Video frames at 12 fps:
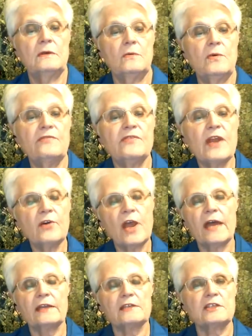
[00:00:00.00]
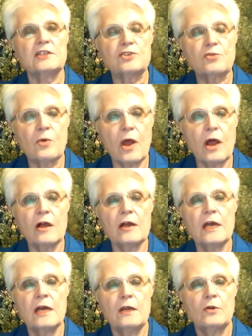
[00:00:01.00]
we've never had a
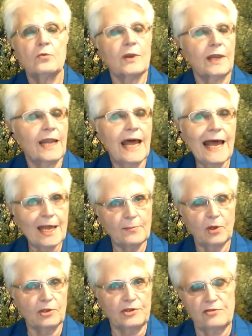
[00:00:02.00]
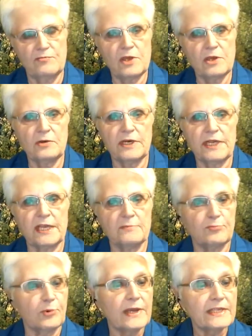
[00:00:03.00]
strong, reliable community
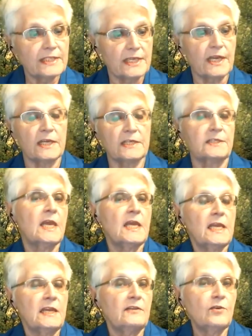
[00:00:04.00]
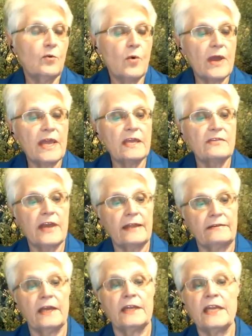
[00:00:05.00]
embracing us in the way
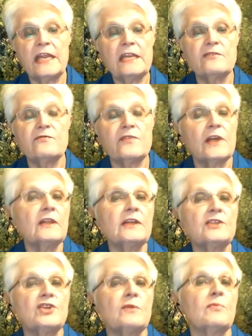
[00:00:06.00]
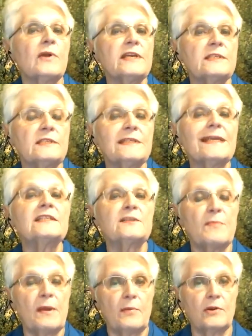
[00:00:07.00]
that a native village embraces
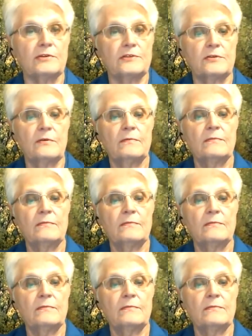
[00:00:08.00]
its members.